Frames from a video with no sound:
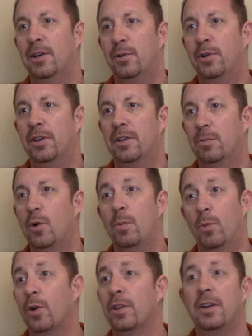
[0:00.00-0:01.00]
really
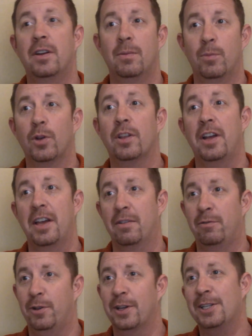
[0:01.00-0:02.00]
more than a
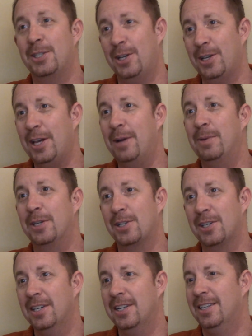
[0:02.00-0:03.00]
handful. I can tell you that much.
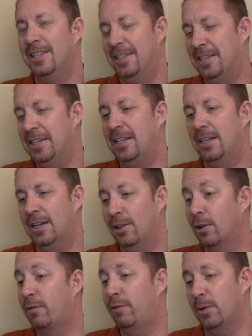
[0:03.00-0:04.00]
Good. And
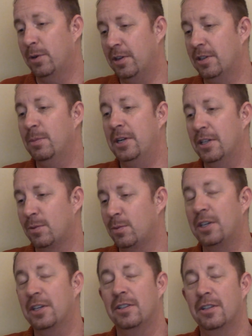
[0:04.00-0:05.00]
look forward to as many as we
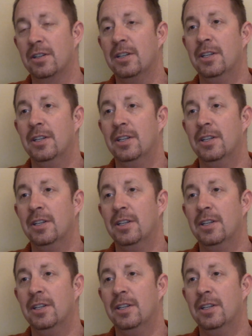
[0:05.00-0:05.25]
can do.